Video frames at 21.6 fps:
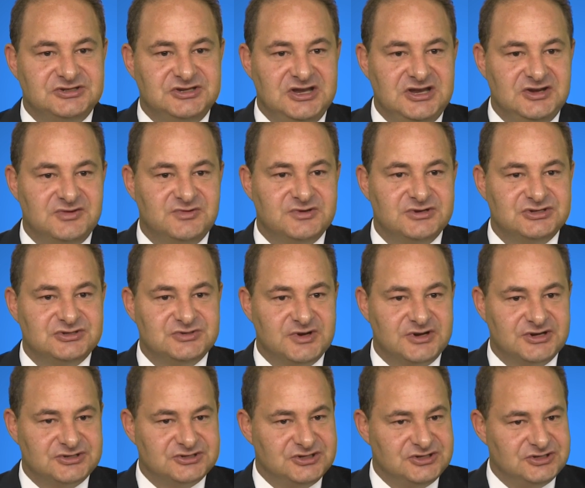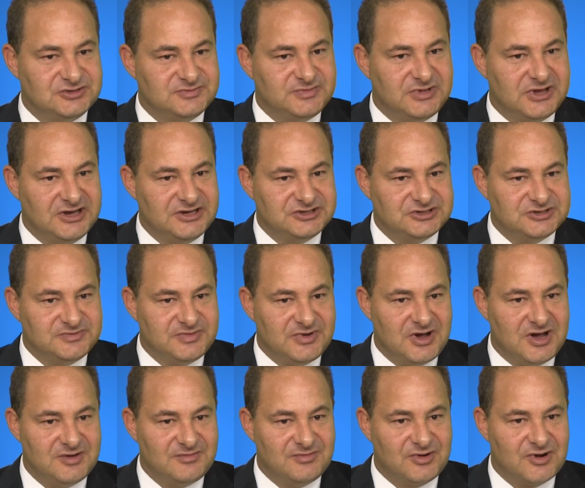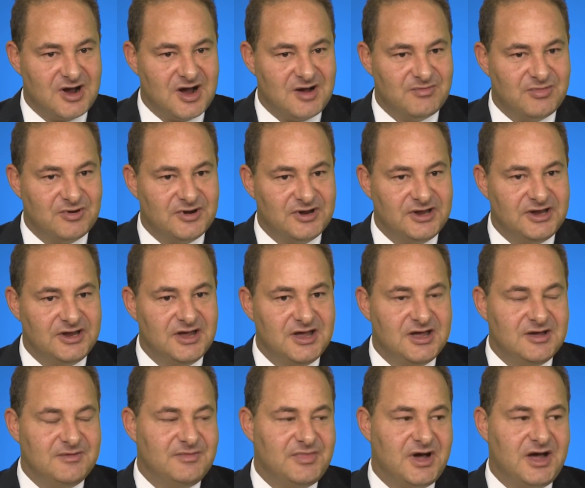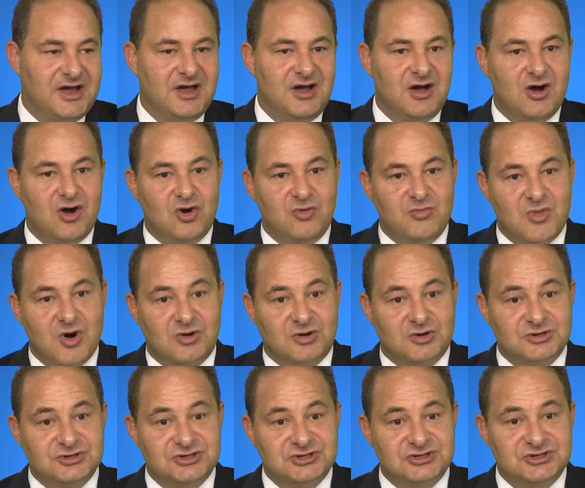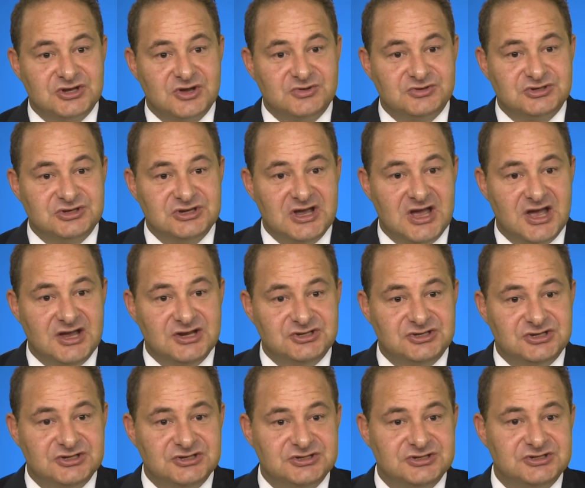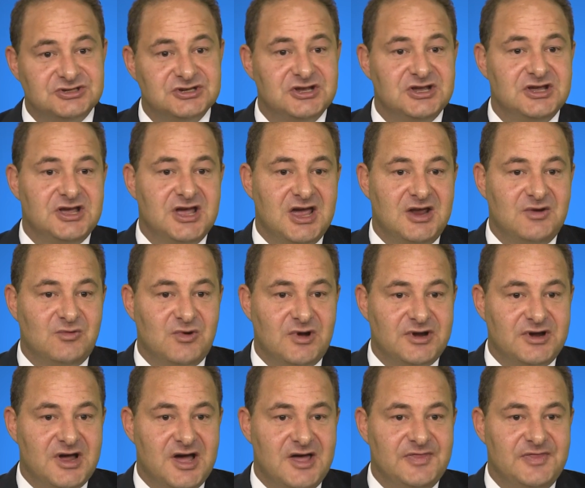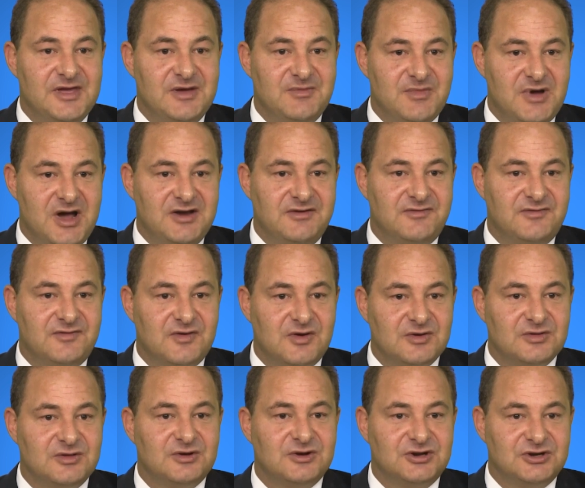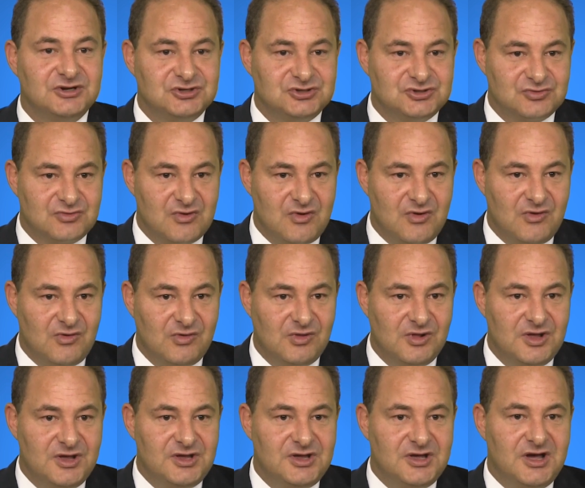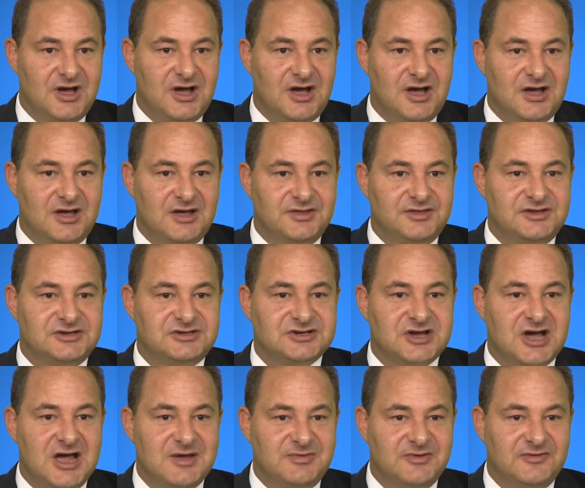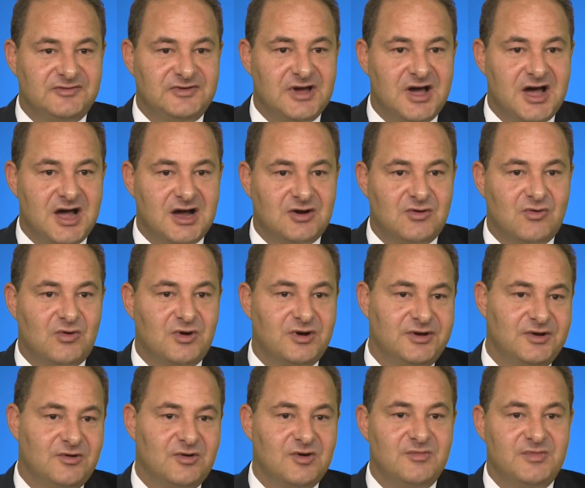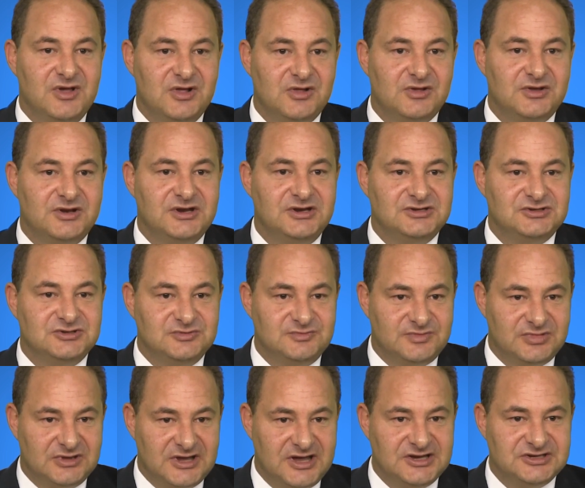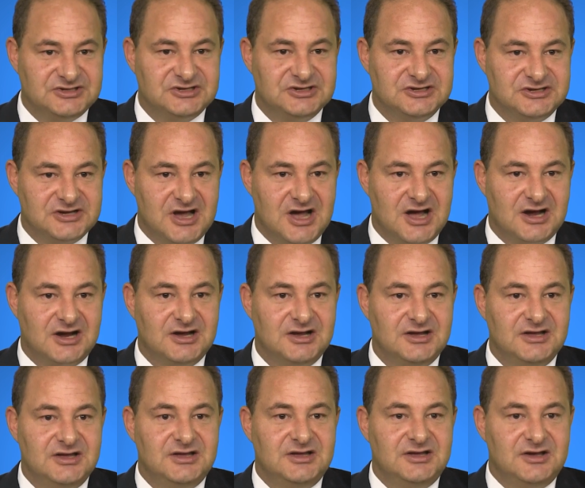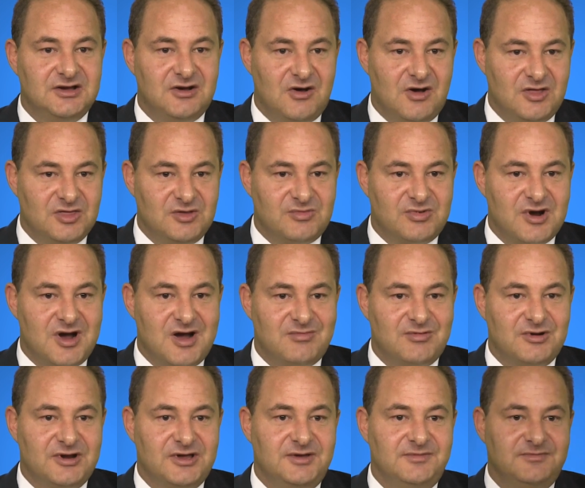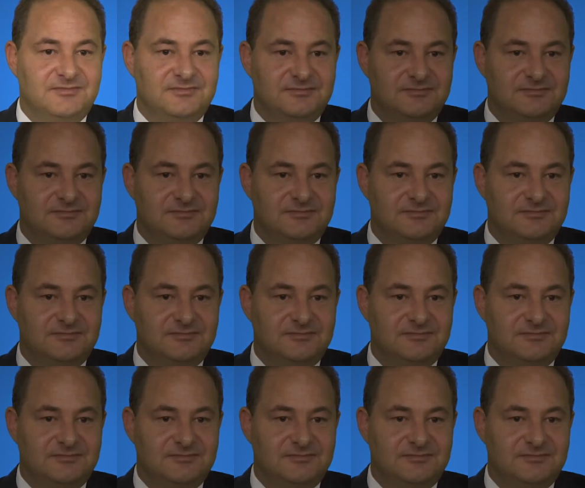deed restrictions placed upon property by homeowners associations and whatnot that might further control the type of dock or your ability to place a dock on the property.